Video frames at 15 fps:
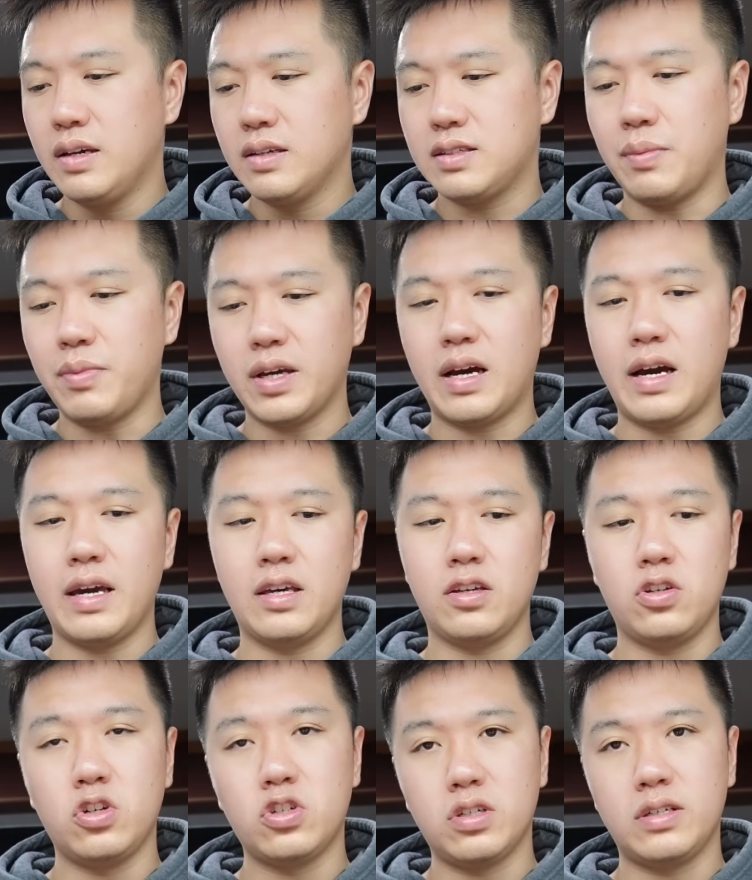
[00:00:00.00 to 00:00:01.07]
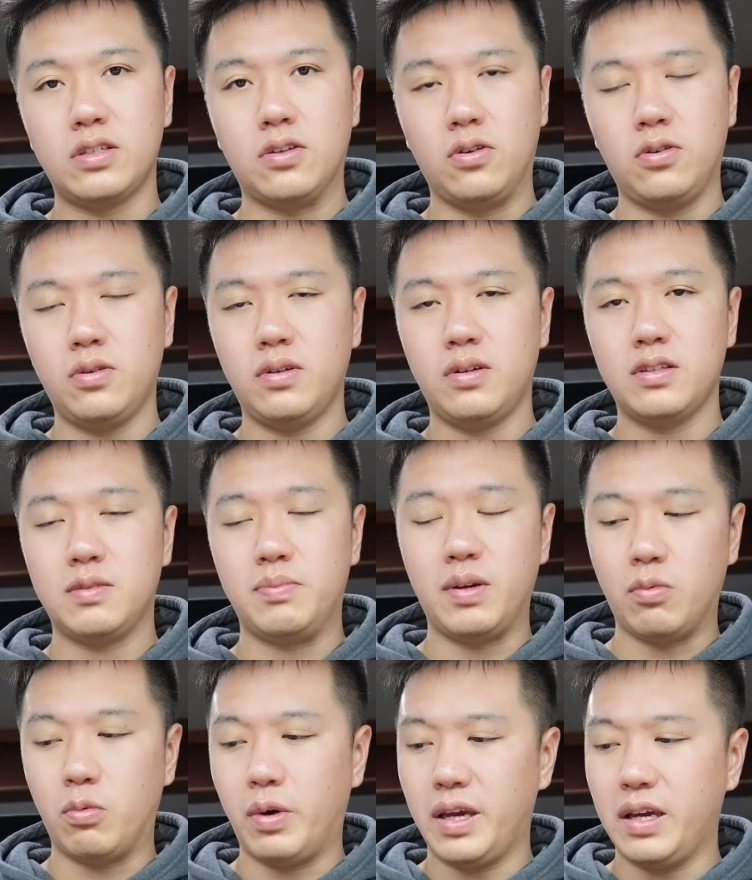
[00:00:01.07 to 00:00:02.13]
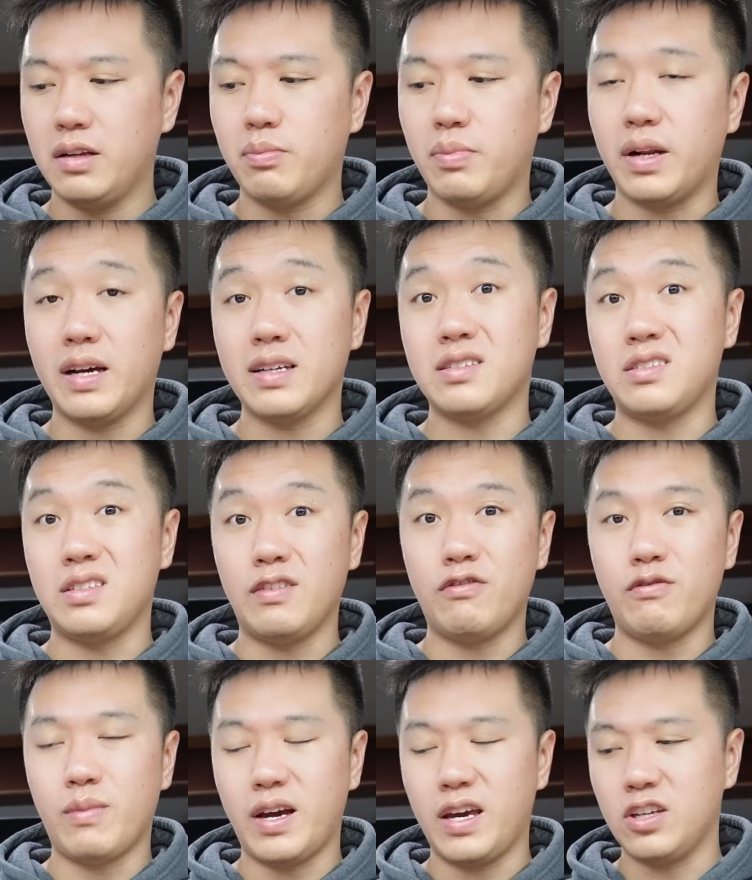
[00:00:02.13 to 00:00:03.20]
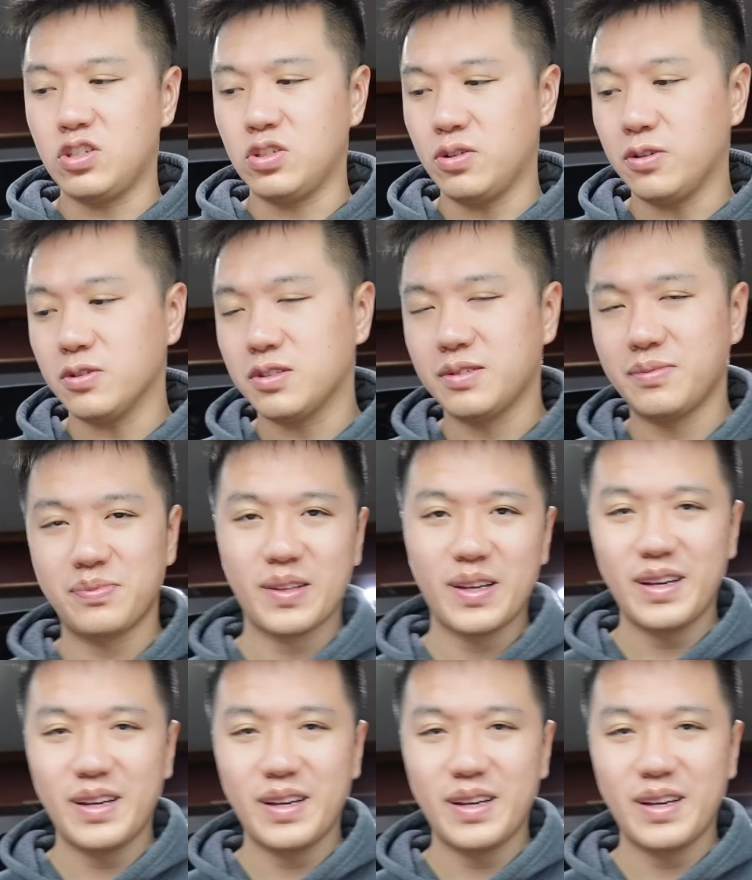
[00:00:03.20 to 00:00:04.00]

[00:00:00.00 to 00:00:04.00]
Something I usually do, it's a bit weird, but I sniff my engine oils.